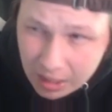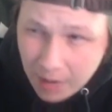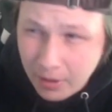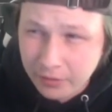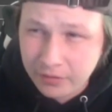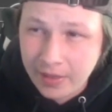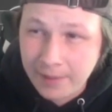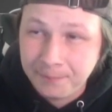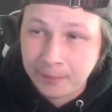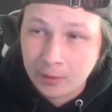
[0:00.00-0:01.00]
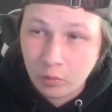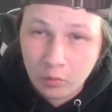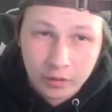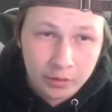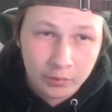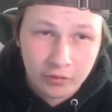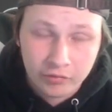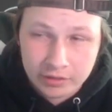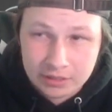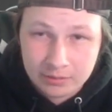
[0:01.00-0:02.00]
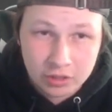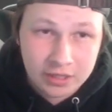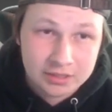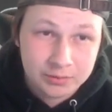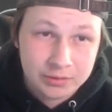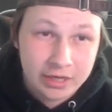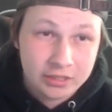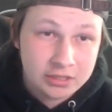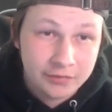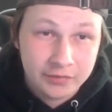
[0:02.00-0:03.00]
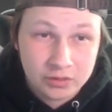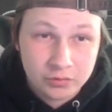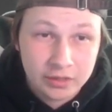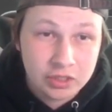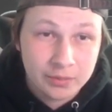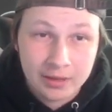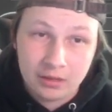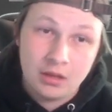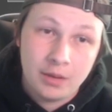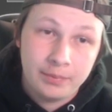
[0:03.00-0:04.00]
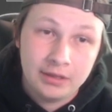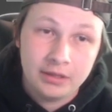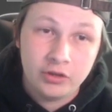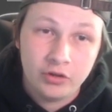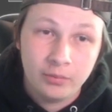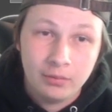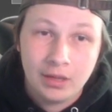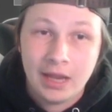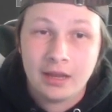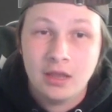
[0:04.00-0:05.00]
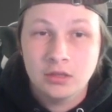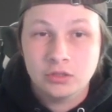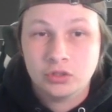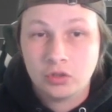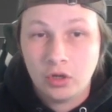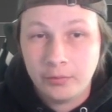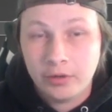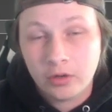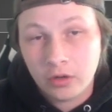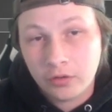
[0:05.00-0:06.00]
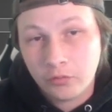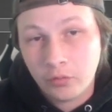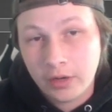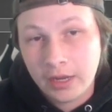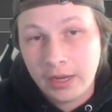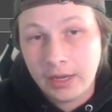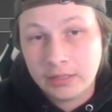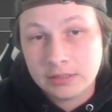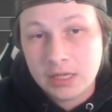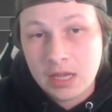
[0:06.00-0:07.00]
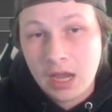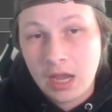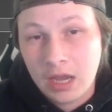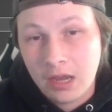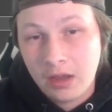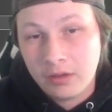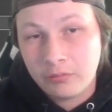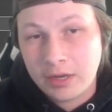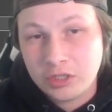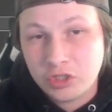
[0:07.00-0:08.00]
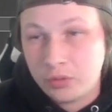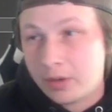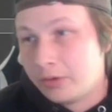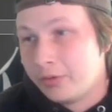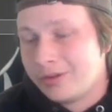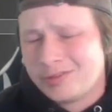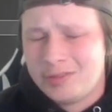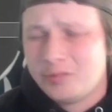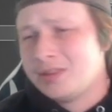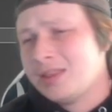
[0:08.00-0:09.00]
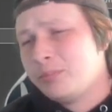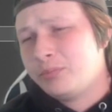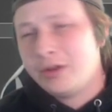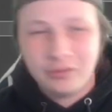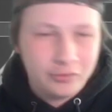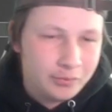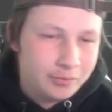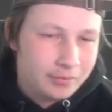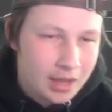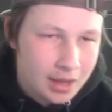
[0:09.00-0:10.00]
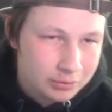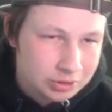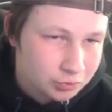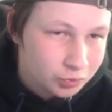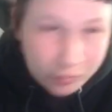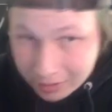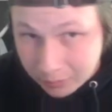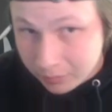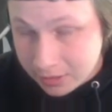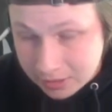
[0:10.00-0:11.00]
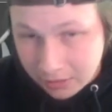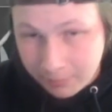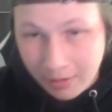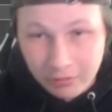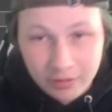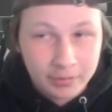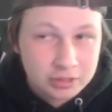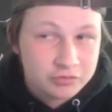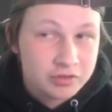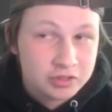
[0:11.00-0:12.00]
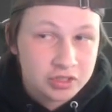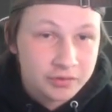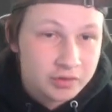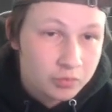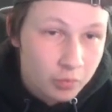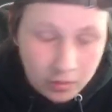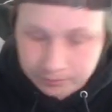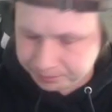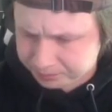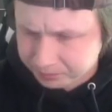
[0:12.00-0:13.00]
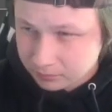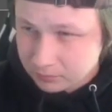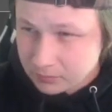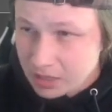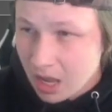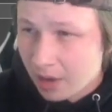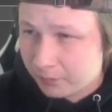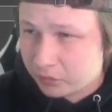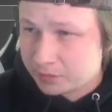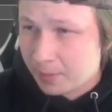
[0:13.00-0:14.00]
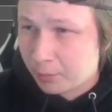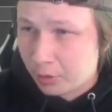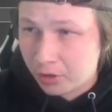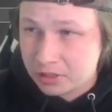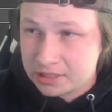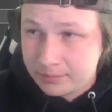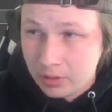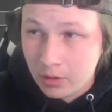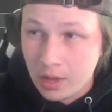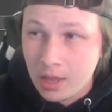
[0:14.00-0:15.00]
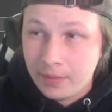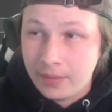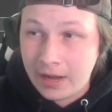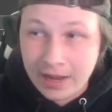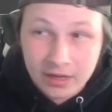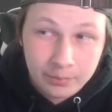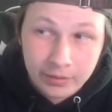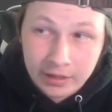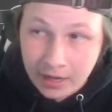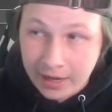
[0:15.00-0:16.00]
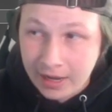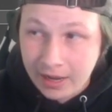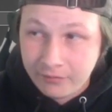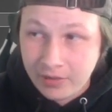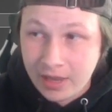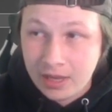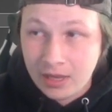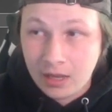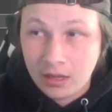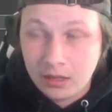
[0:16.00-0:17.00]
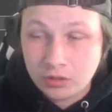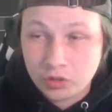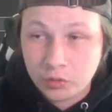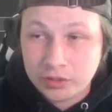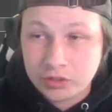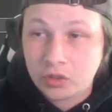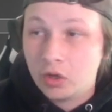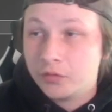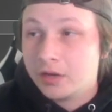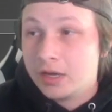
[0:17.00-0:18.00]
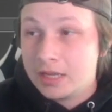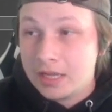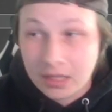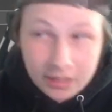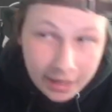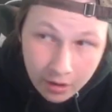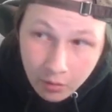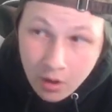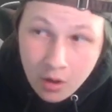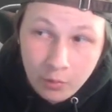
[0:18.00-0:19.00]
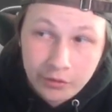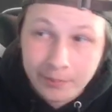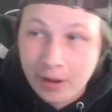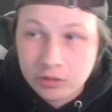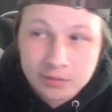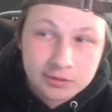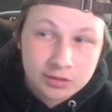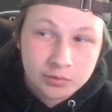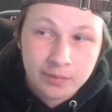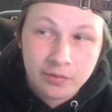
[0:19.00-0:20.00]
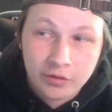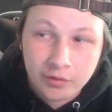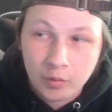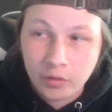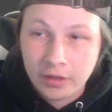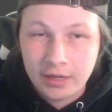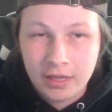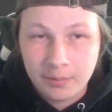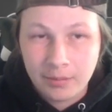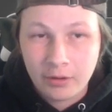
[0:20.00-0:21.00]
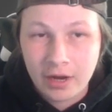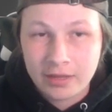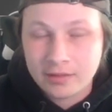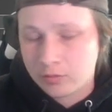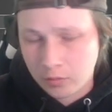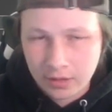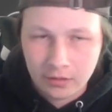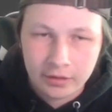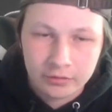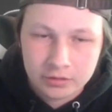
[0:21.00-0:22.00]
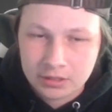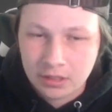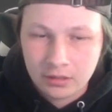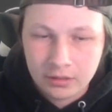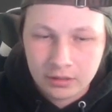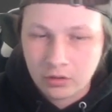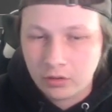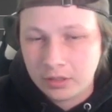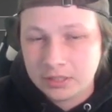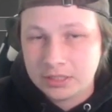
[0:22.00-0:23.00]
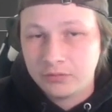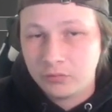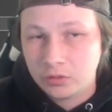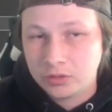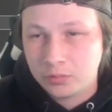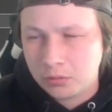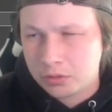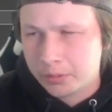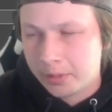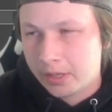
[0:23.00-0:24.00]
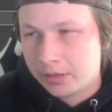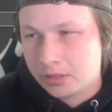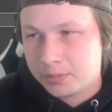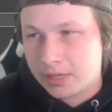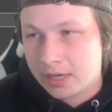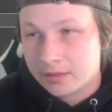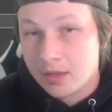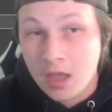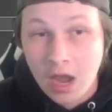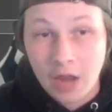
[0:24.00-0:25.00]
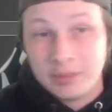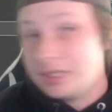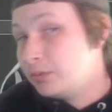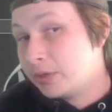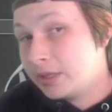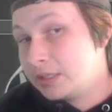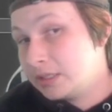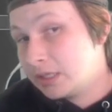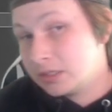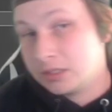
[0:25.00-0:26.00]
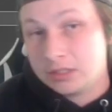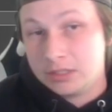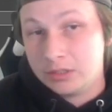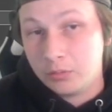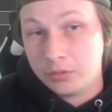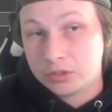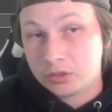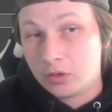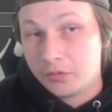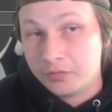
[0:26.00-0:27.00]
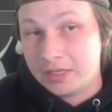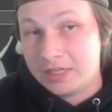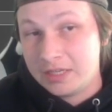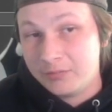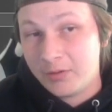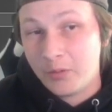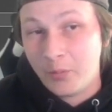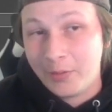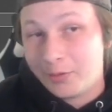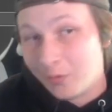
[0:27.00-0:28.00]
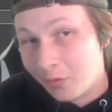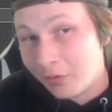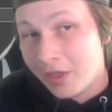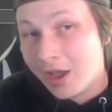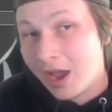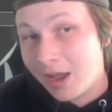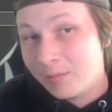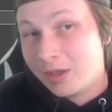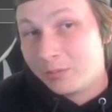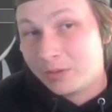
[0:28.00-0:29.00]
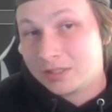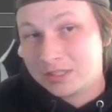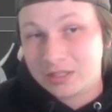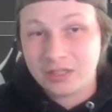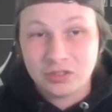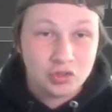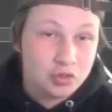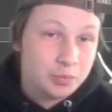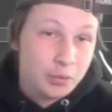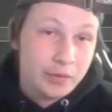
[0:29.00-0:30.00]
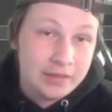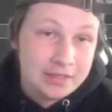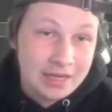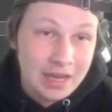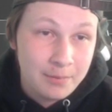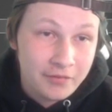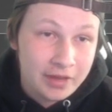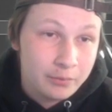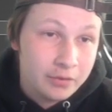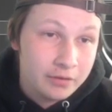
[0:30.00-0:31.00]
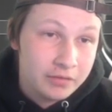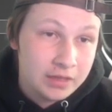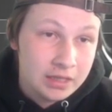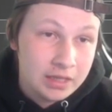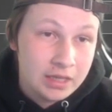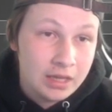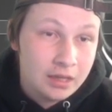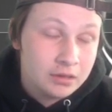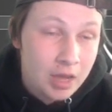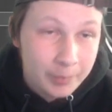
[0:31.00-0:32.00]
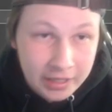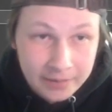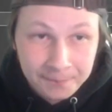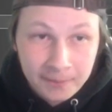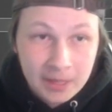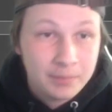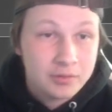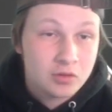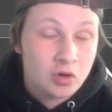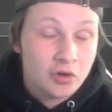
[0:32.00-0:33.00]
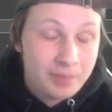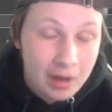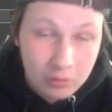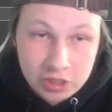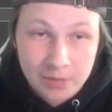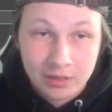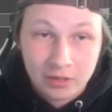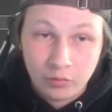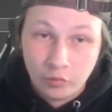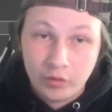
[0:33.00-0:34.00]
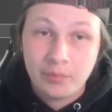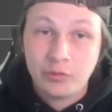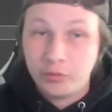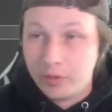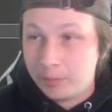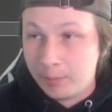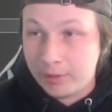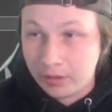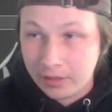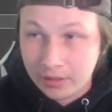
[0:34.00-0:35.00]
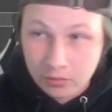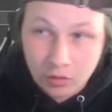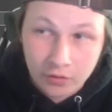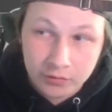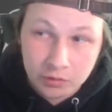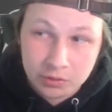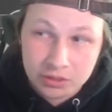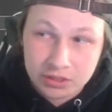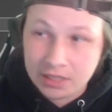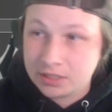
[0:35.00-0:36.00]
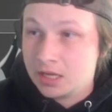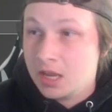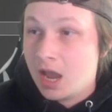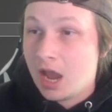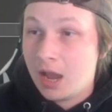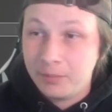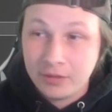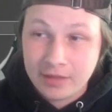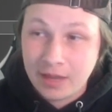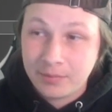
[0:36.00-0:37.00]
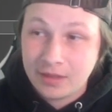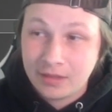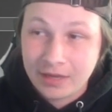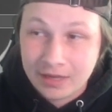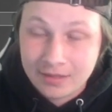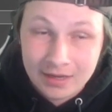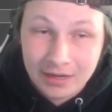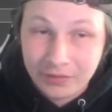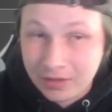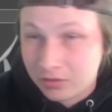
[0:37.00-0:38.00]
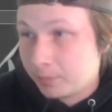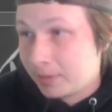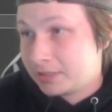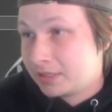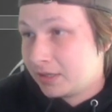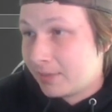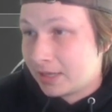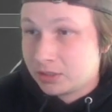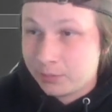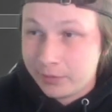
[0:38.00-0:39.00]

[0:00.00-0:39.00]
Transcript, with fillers: Um, other than that, we'll quickly run over the team. John has some scary stuff. He has Greninja, Megalopony, Kyurem Black, Skarmory, Gardevoir, and uh, Raichu. I know we also had threats like Breloom, uh, which I was really, really scared about, and a bunch of other stuff as well. Um, first member on our team, though, that I end up bringing, I have a uh, Choice Scarf Nihilego with Power Gem, Sludge Wave, Thunderbolt, and Hidden Power Ice. He also had a Landorus uh, Incarnate Sandforce as well, so he had HP Ice. Um, he really doesn't deal with Scarf Nihi very well at all. Um, and realistically can super win this endgame if I get rid of the Lopunny. Scarf Power Gem can rip through him depending on his Scarf first, which is nice. Um, the Zam set, like I said, I think it's our best set in the matchup.